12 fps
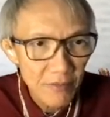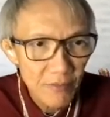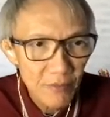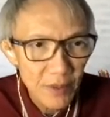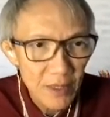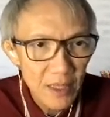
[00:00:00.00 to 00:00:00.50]

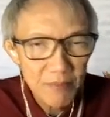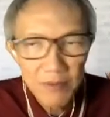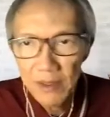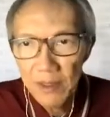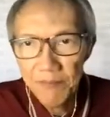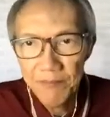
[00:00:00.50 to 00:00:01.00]

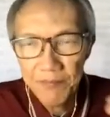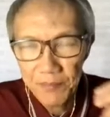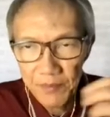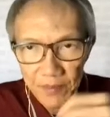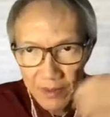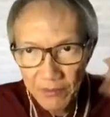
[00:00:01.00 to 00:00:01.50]

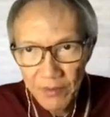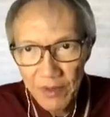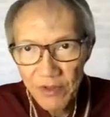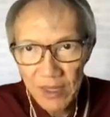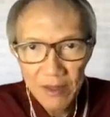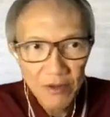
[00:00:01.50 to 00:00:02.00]
we
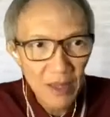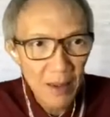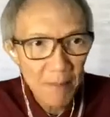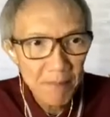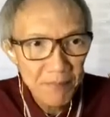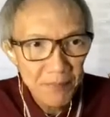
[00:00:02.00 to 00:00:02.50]
reset the sum